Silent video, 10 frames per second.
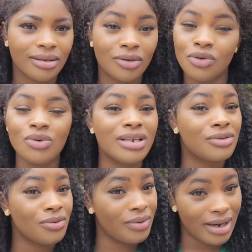You don't
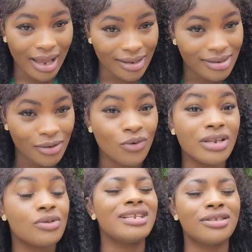need to relax. You
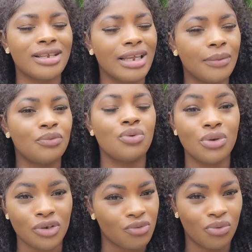need to keep doing
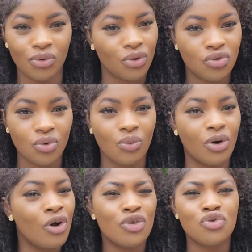your spiritual
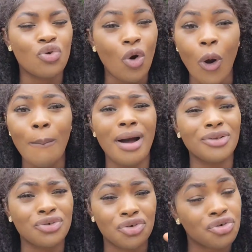work to come
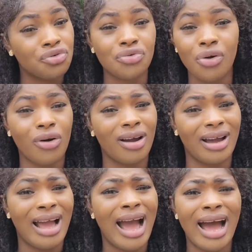out strong,
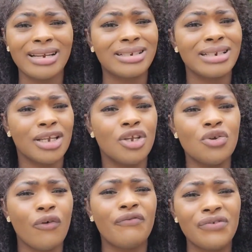and you know,